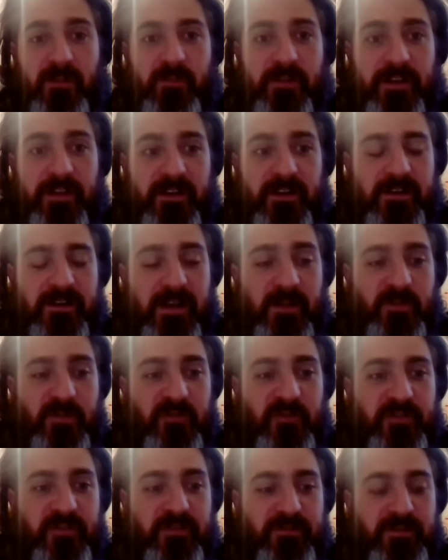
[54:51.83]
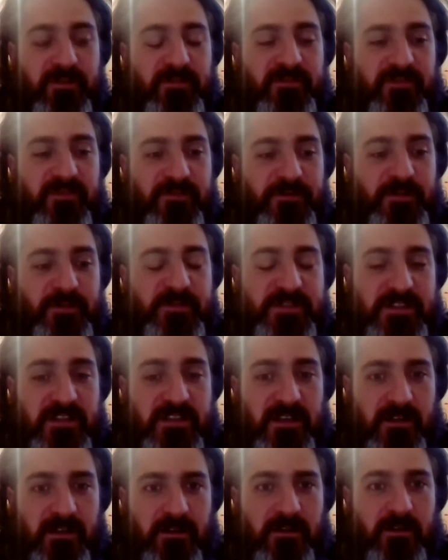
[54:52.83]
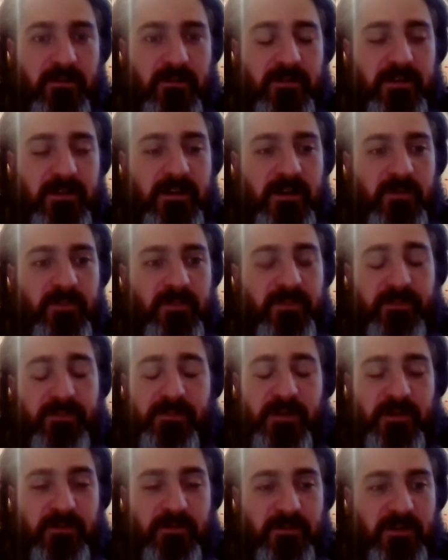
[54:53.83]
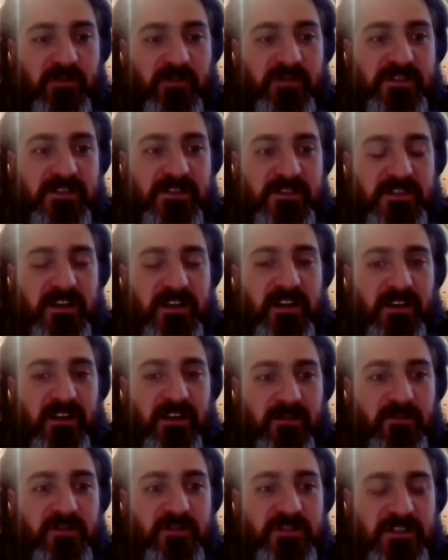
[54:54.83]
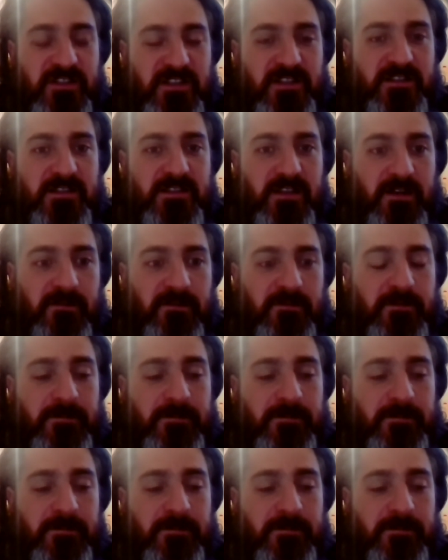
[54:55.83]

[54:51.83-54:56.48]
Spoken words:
Plant an apple tree from seed, and help, increase the genetic diversity and stuff.